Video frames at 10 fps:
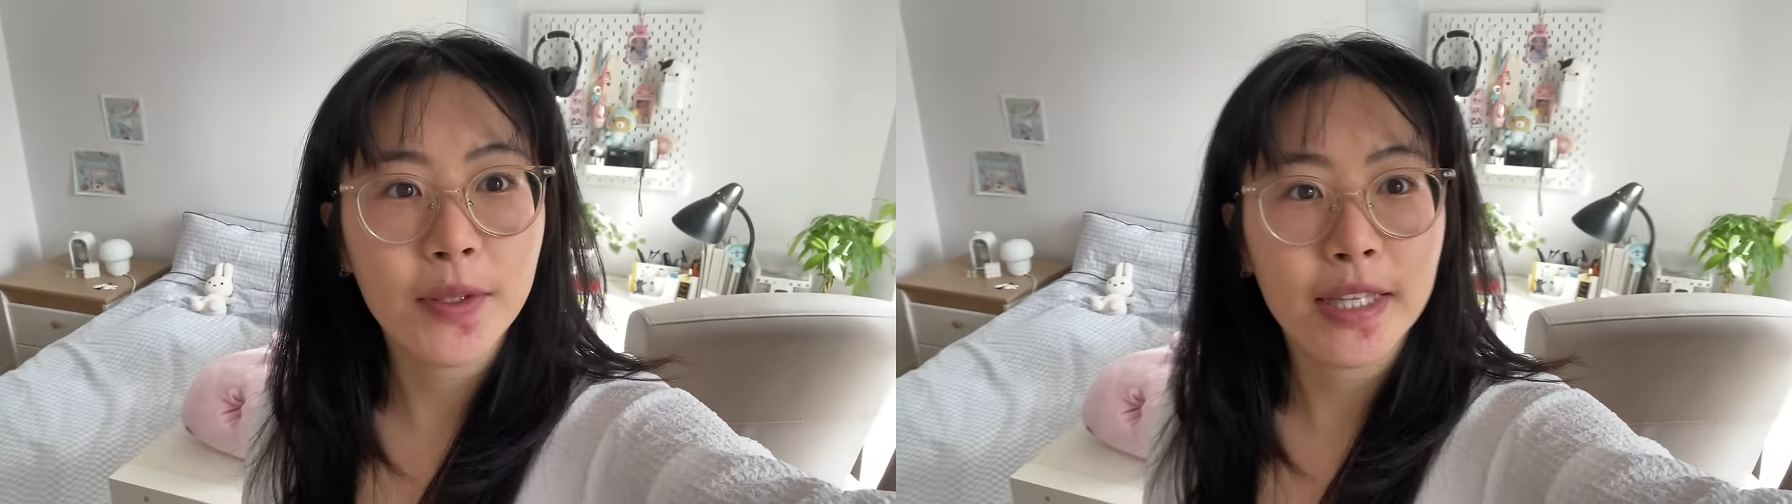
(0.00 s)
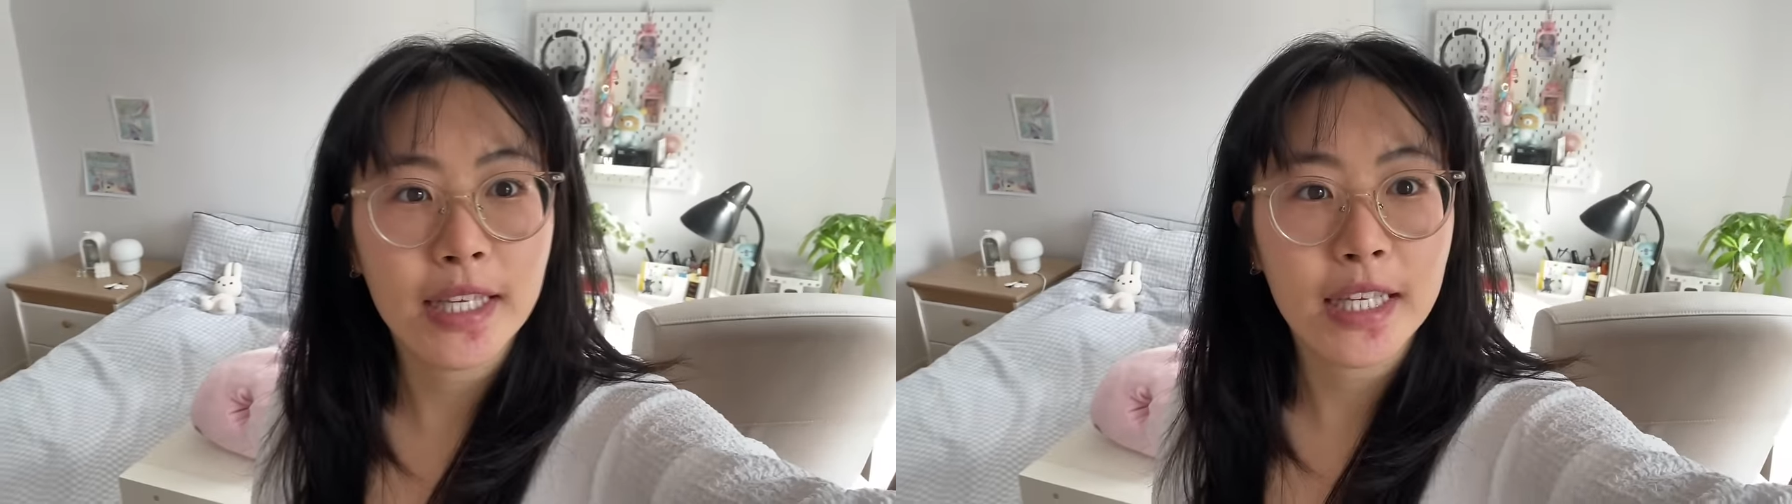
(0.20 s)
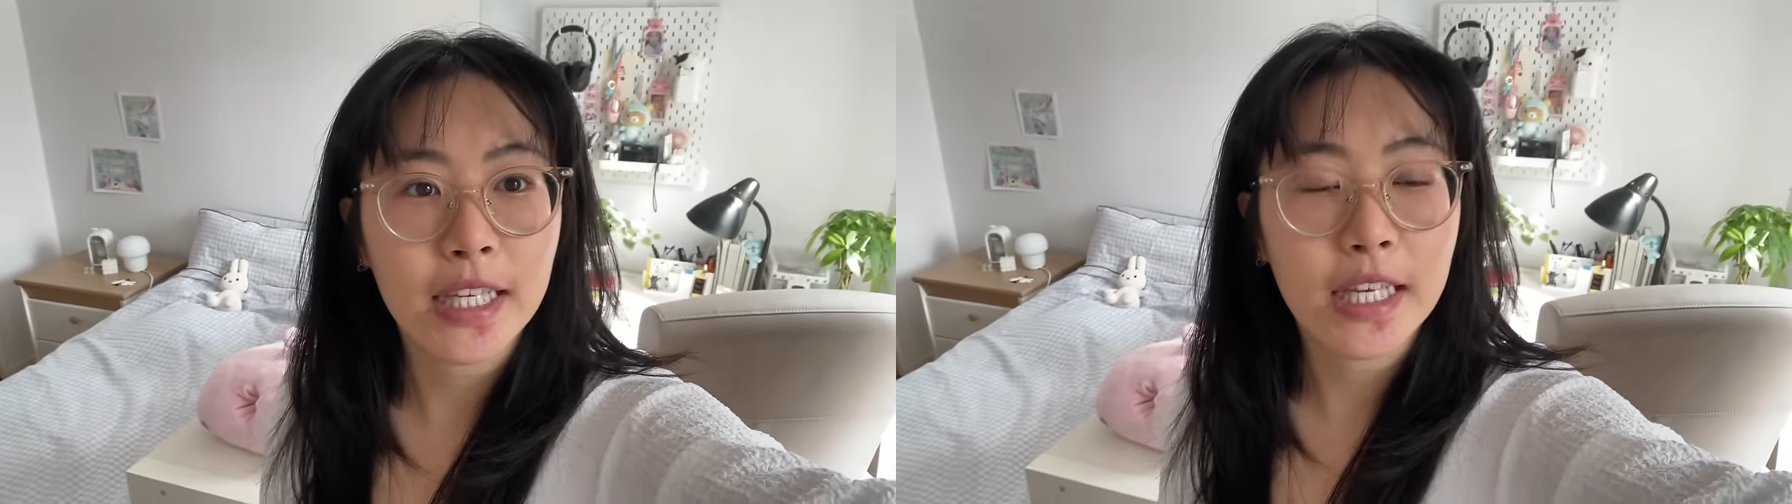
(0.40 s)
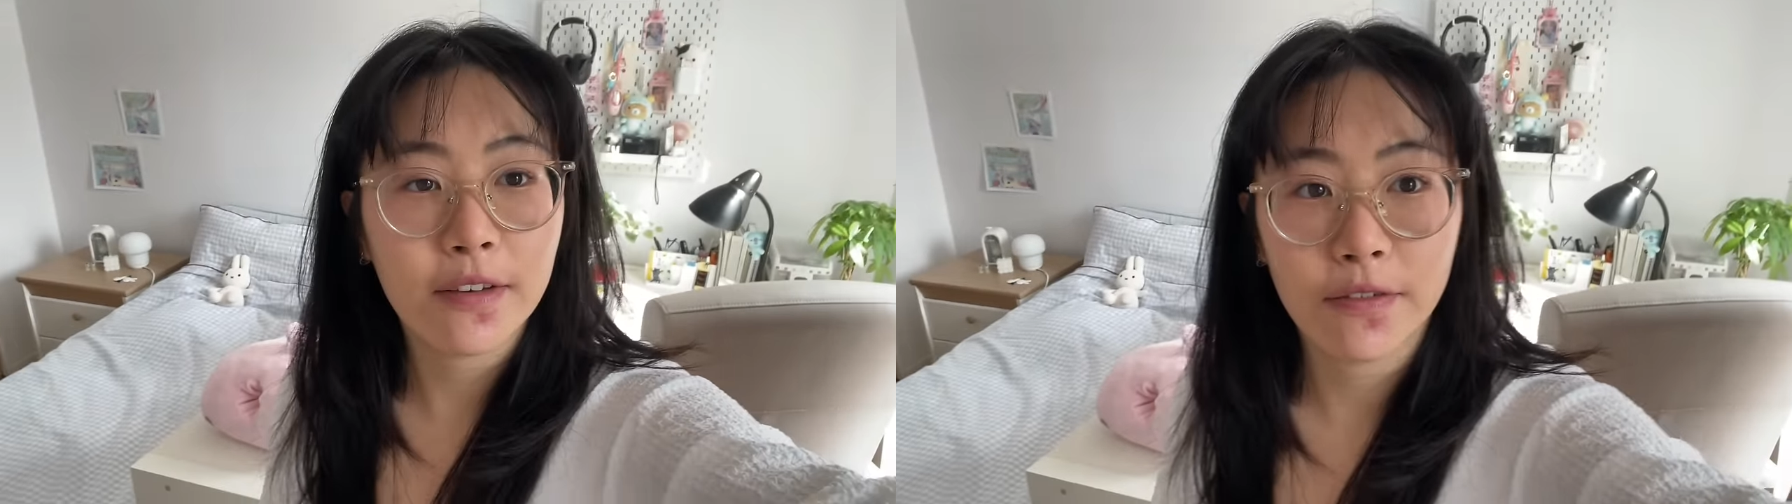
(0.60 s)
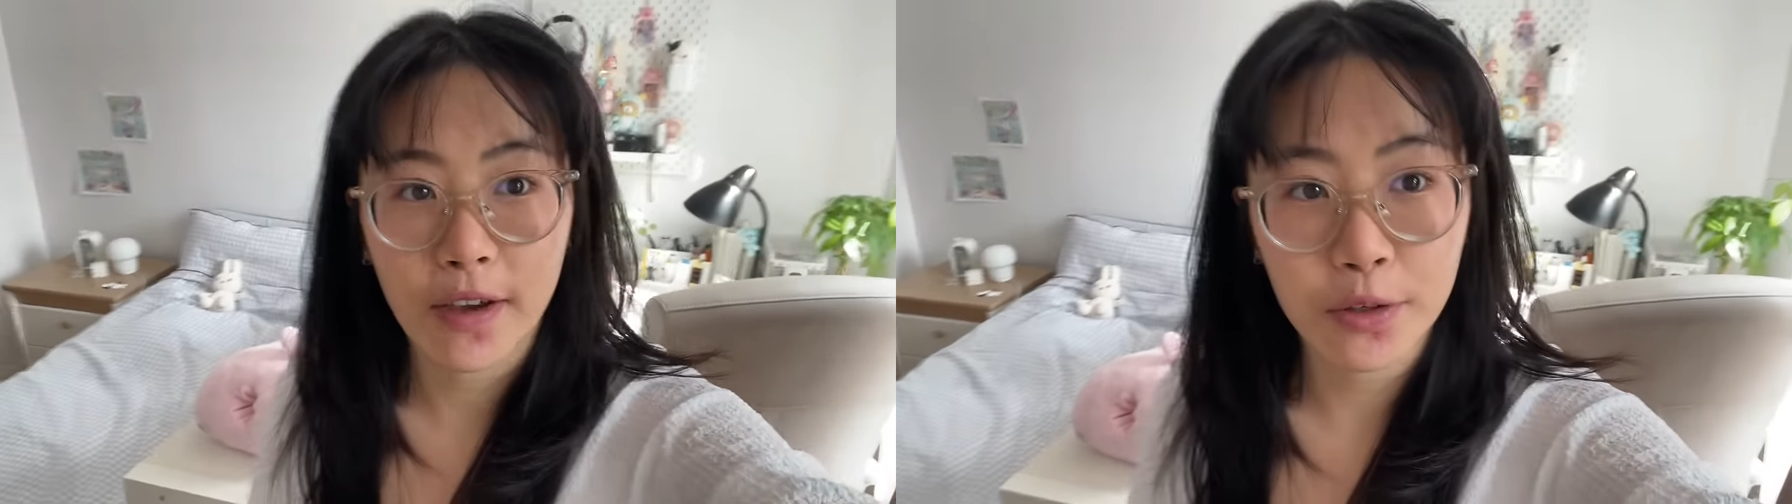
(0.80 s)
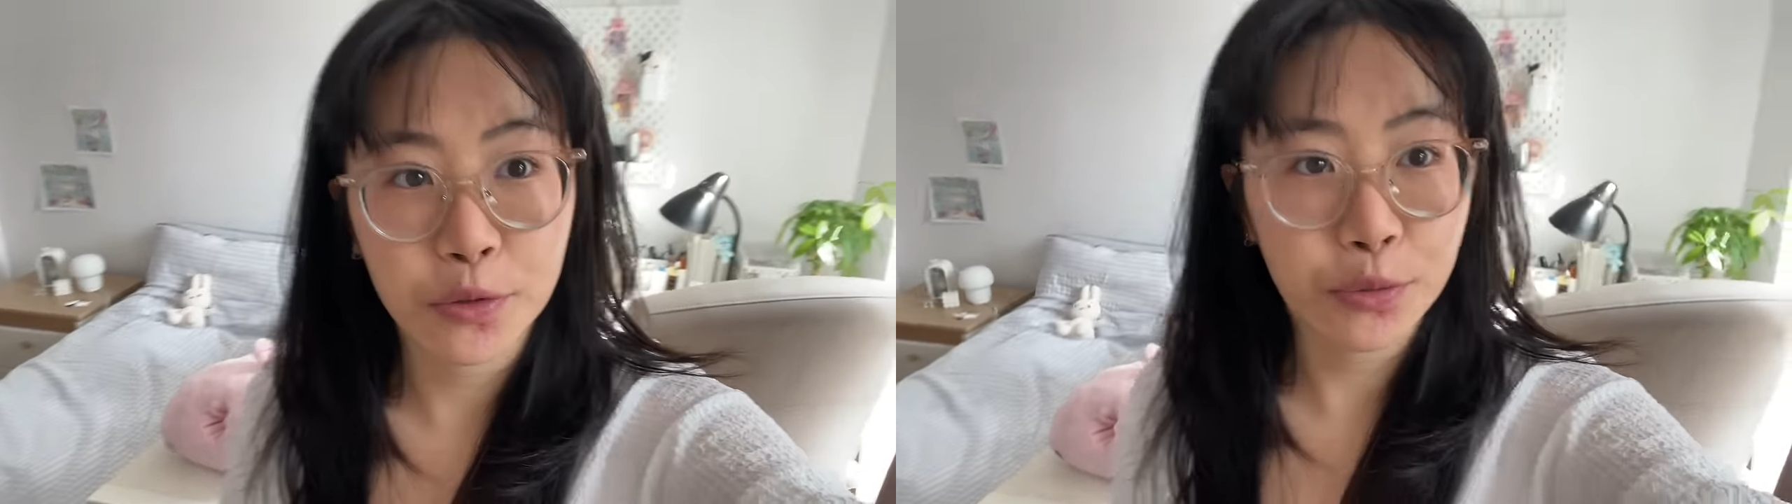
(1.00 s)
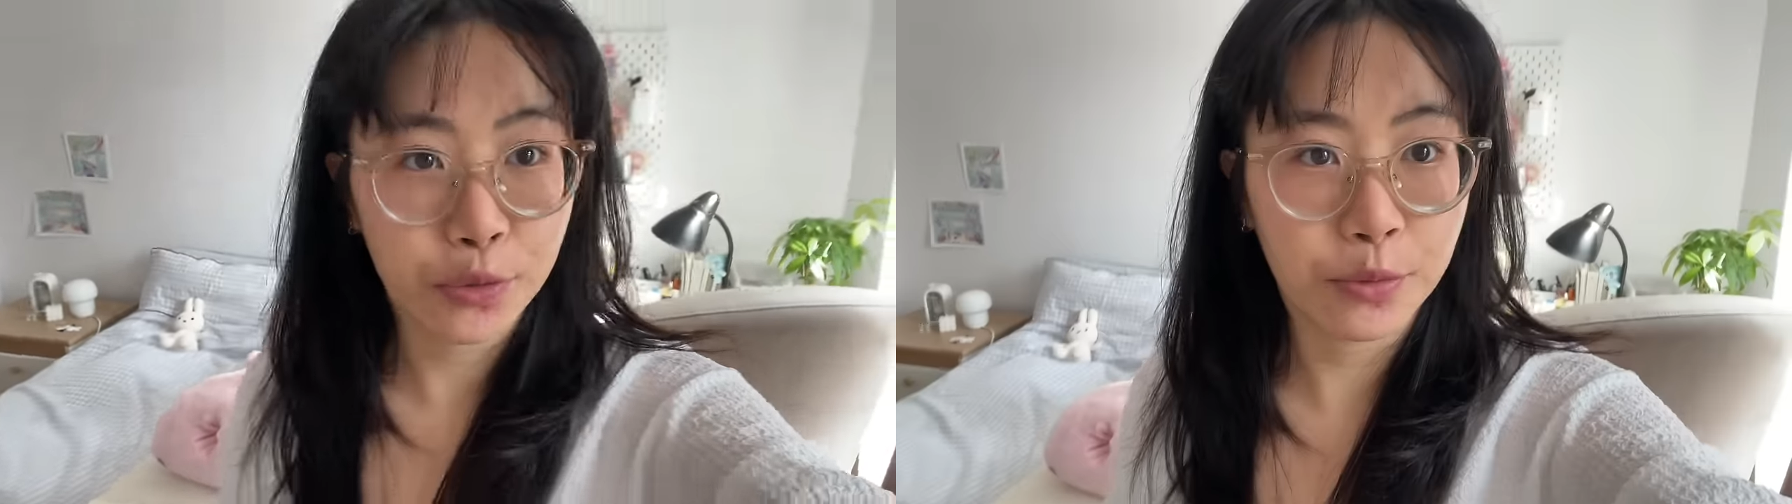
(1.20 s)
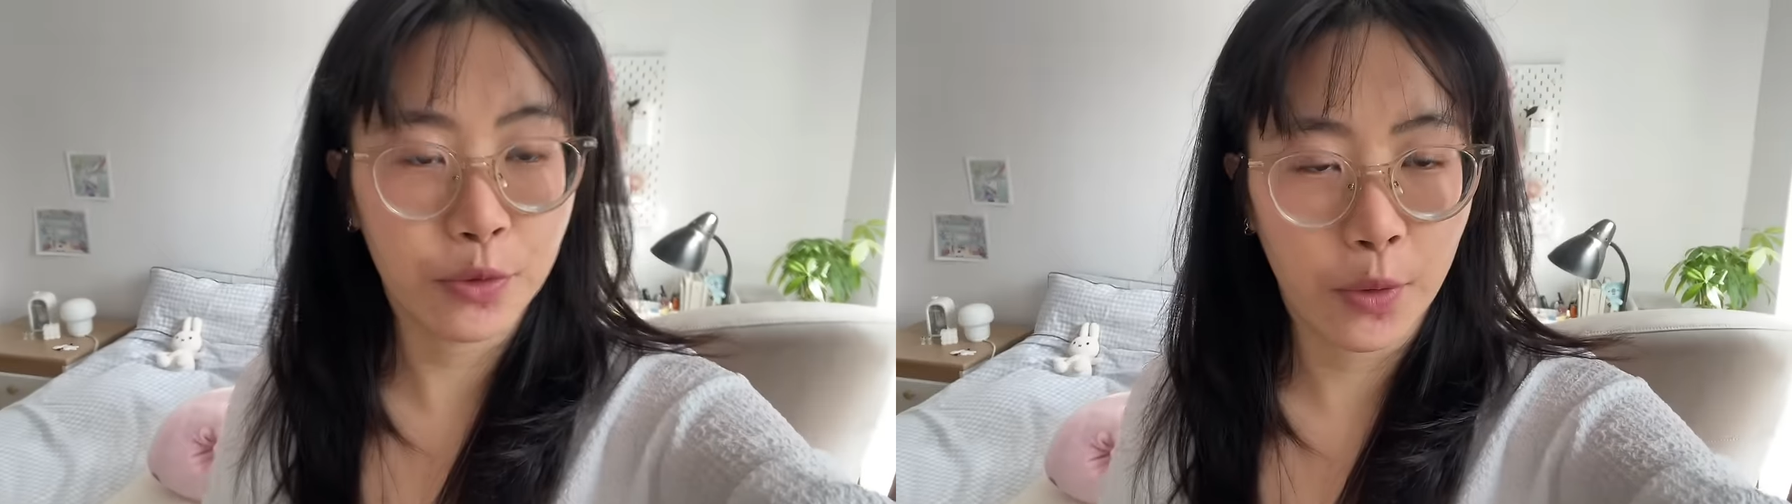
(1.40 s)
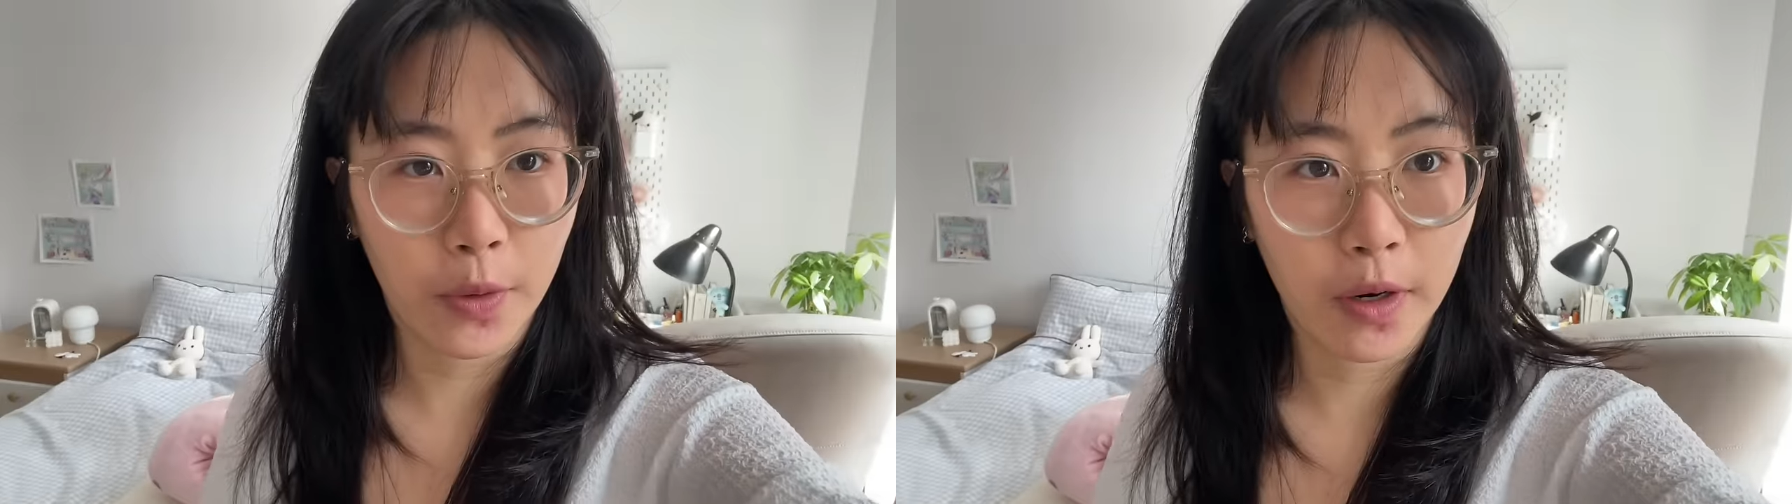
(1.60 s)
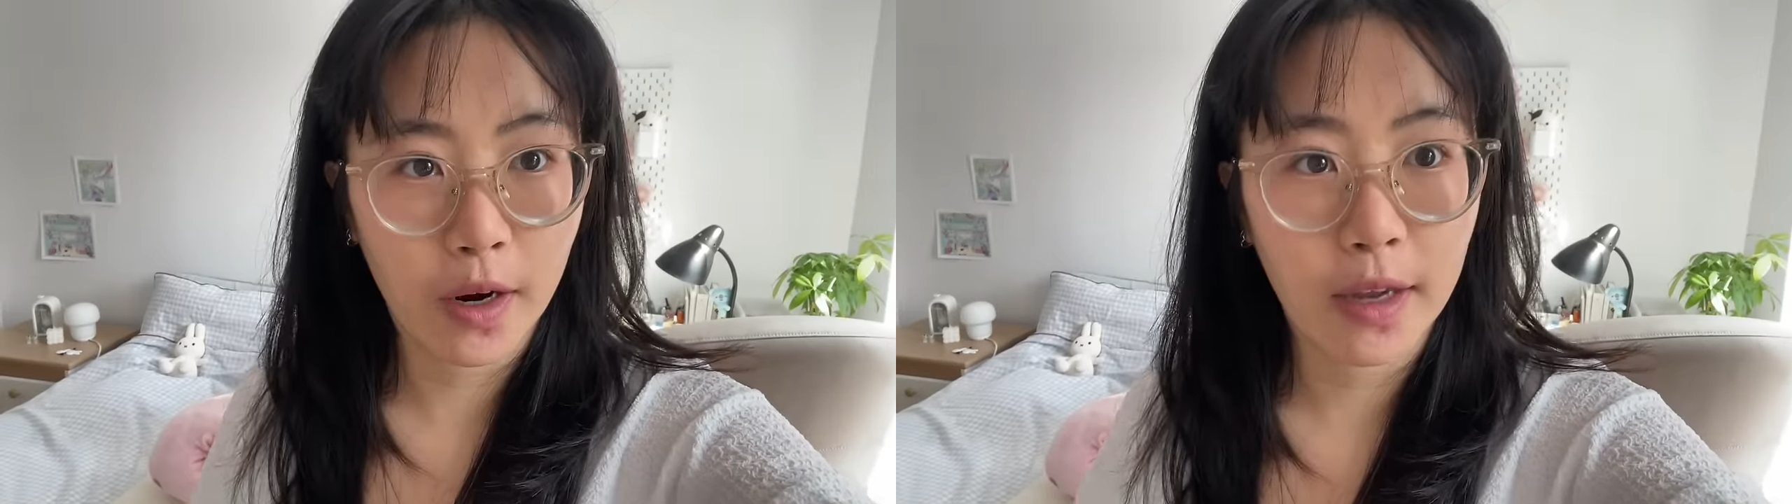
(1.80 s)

the final room tour.